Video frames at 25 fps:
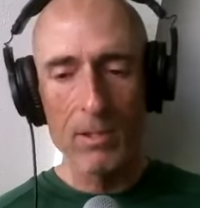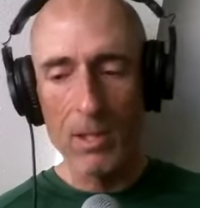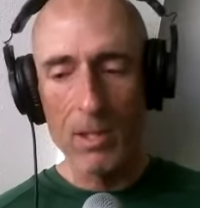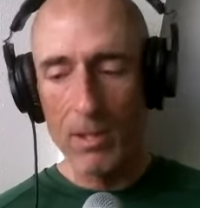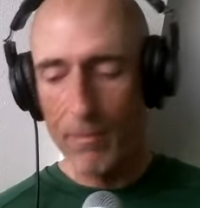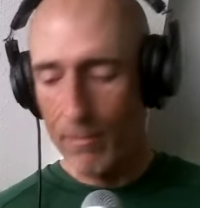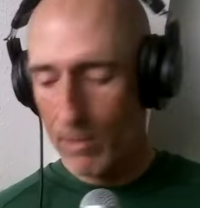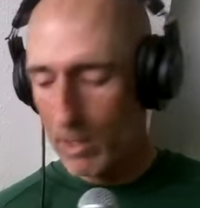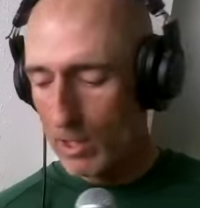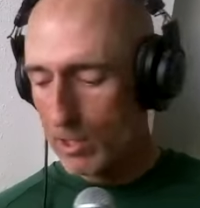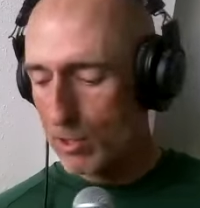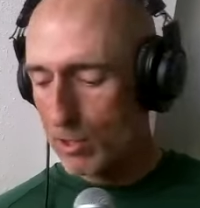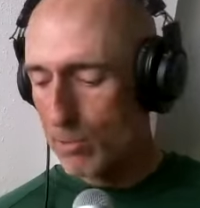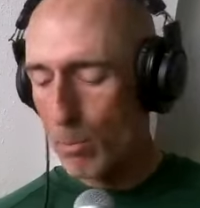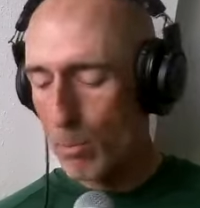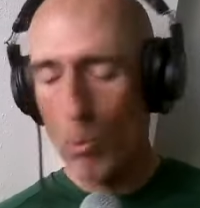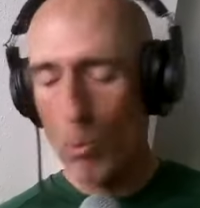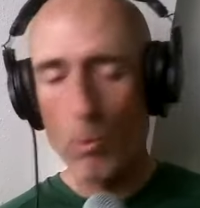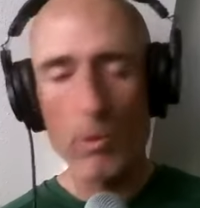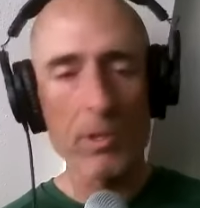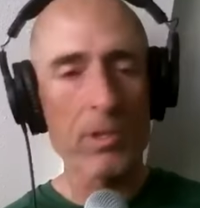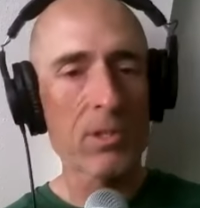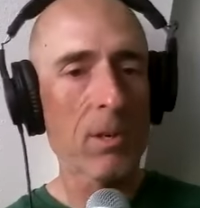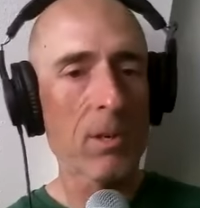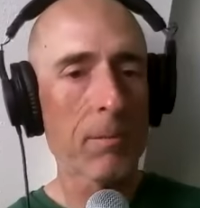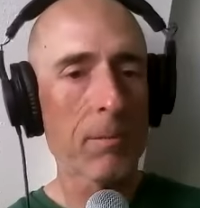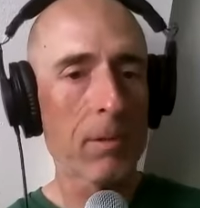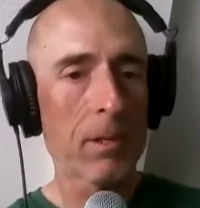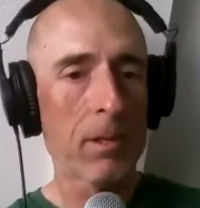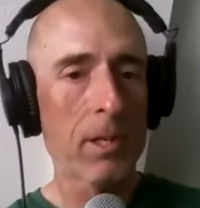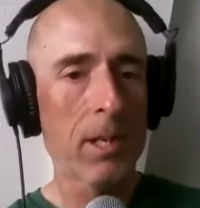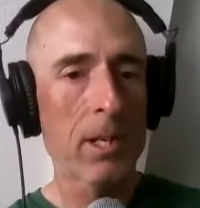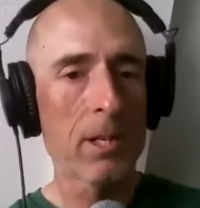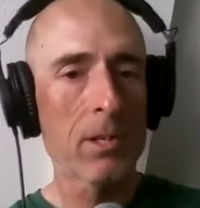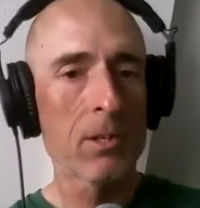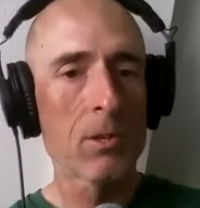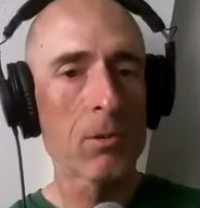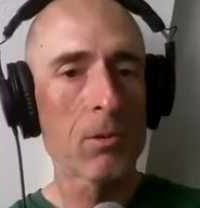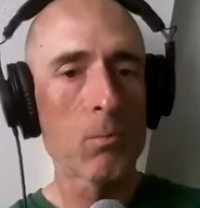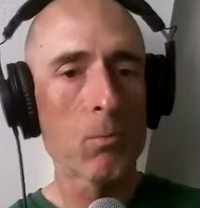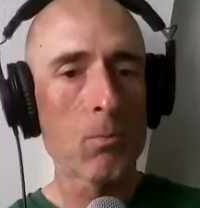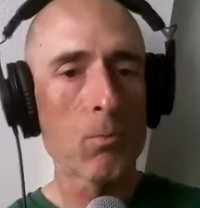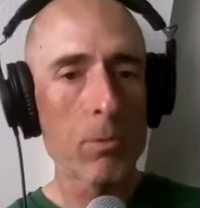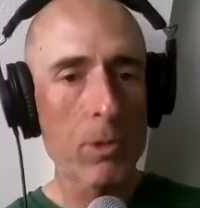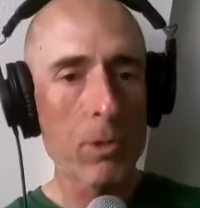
if this sport is something that you